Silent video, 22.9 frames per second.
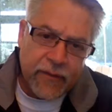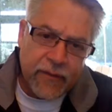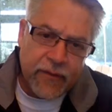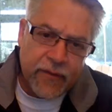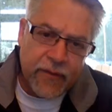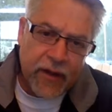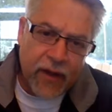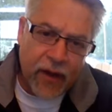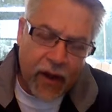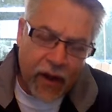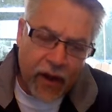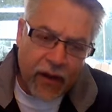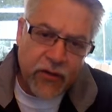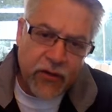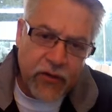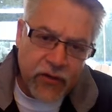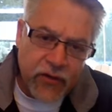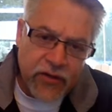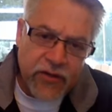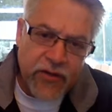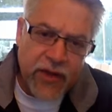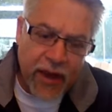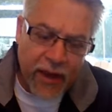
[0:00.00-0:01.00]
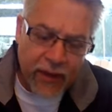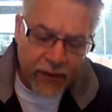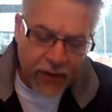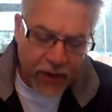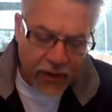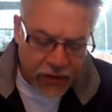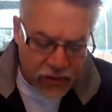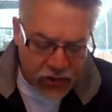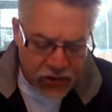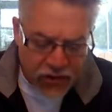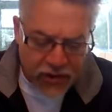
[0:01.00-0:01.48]
to understand
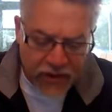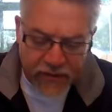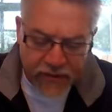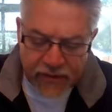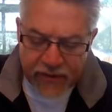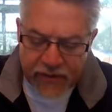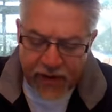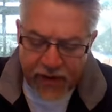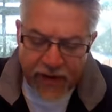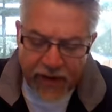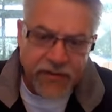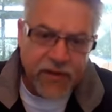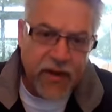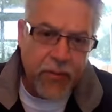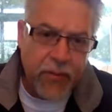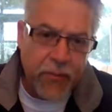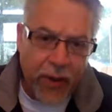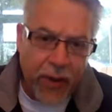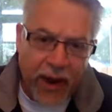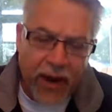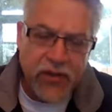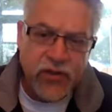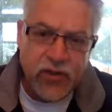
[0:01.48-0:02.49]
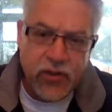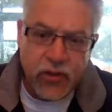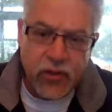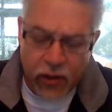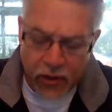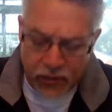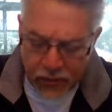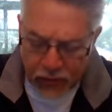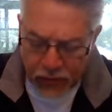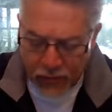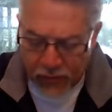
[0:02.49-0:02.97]
that Jesus has compassion
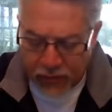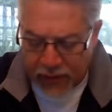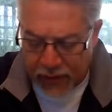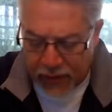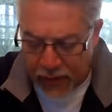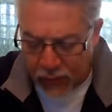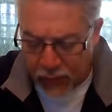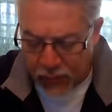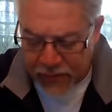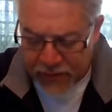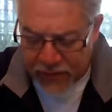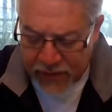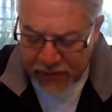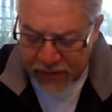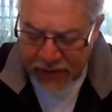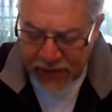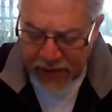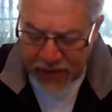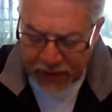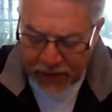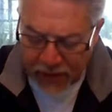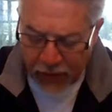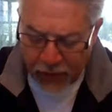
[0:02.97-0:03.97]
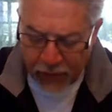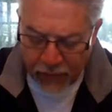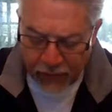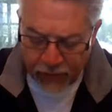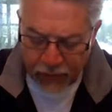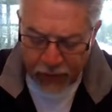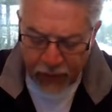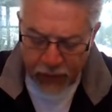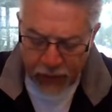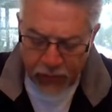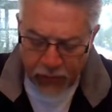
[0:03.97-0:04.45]
on you and he wants to take care
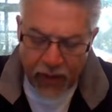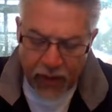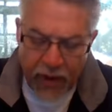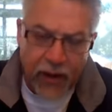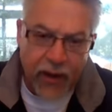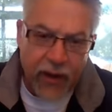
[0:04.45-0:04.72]
of you.